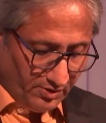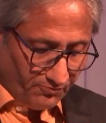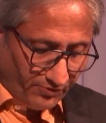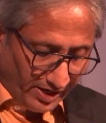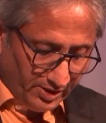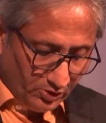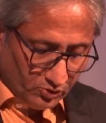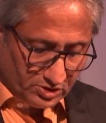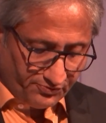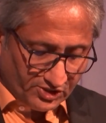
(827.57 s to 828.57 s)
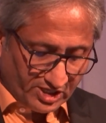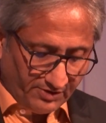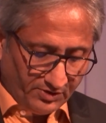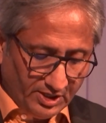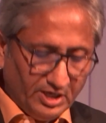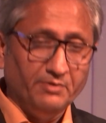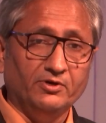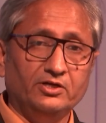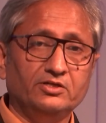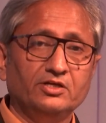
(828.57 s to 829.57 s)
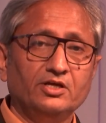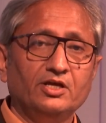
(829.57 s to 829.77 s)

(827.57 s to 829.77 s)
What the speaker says: values which have enabled